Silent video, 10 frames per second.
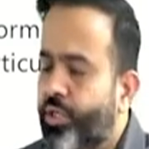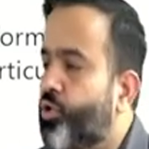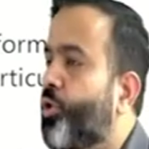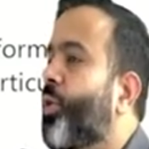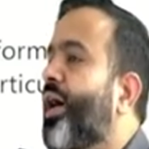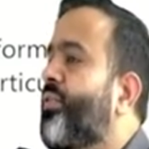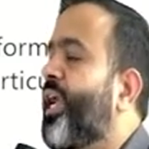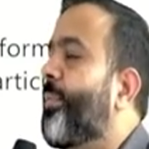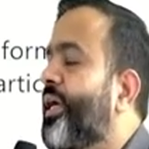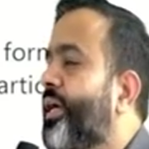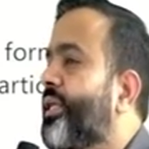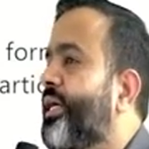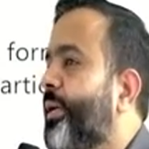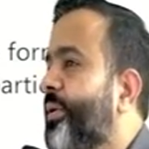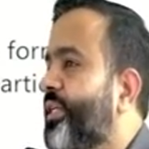So you have debited the
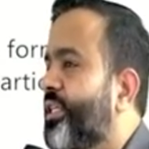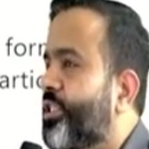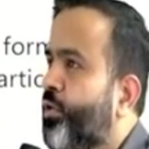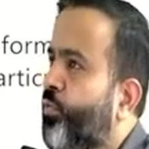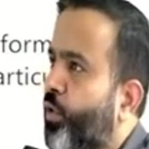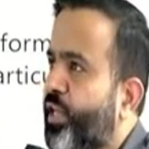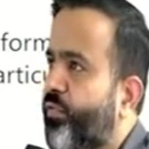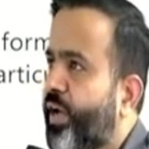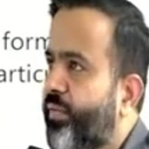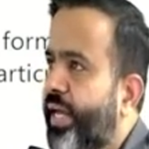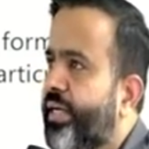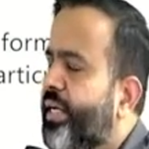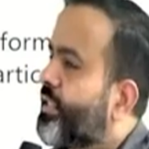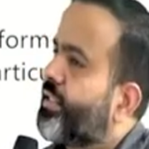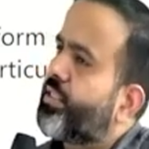depreciation 45 lakh,
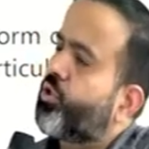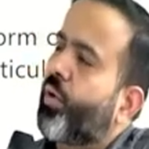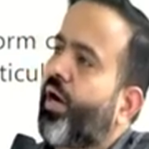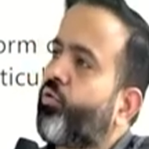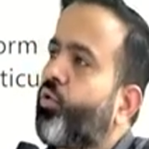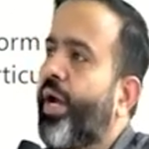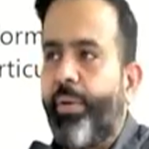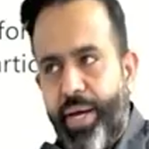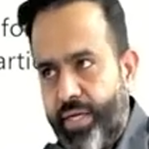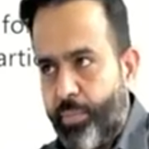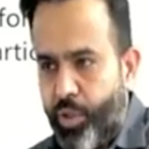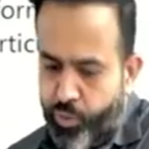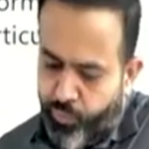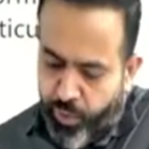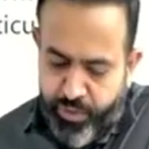just you have to add back, because
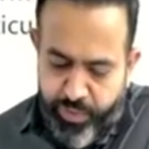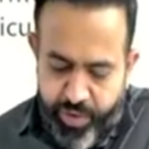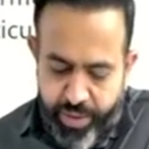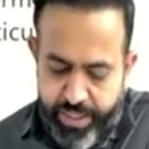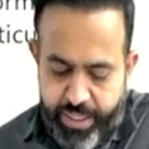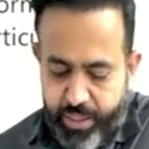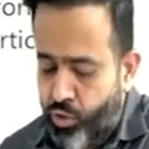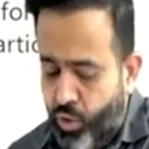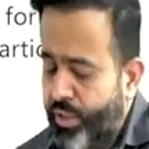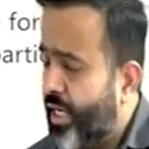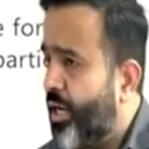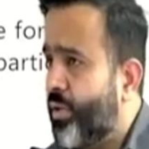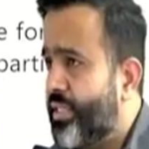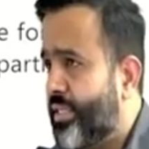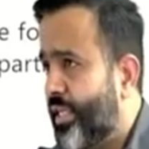45 lakh, that is not allowed
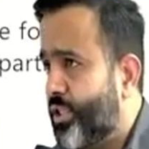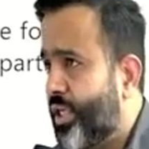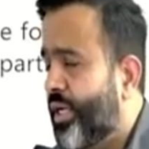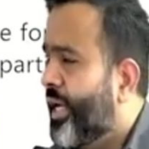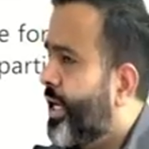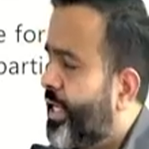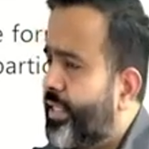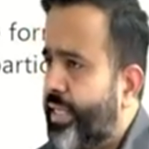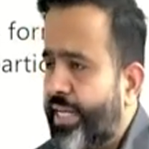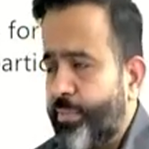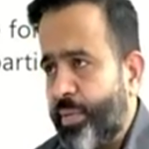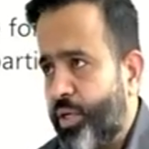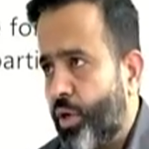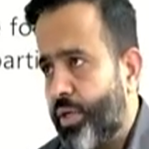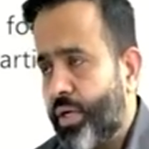as deduction. It is as per
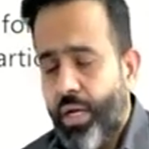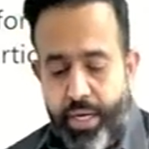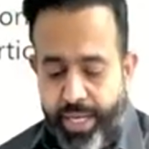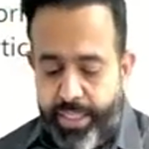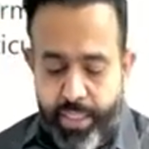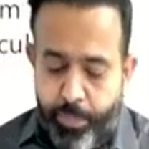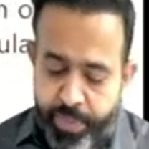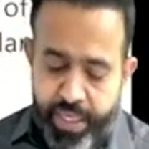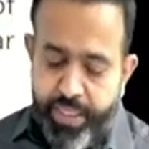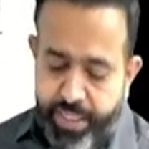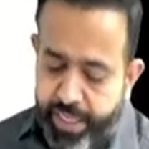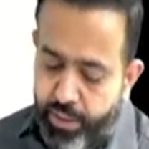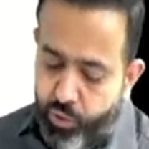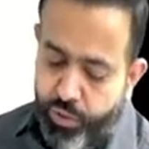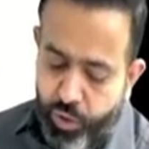your like Companies Act.
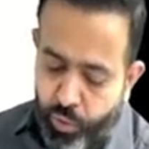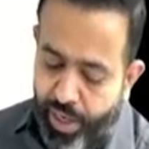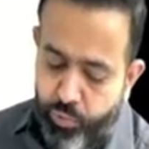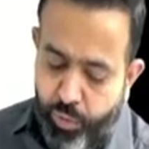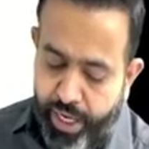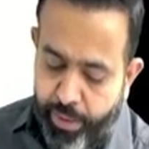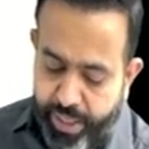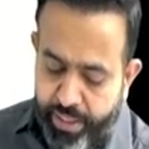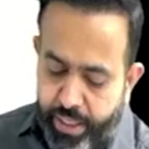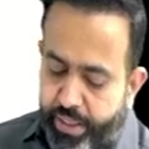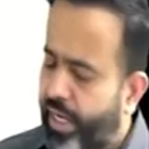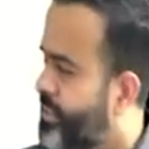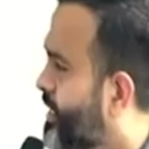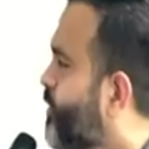So you have to add back. Guys, that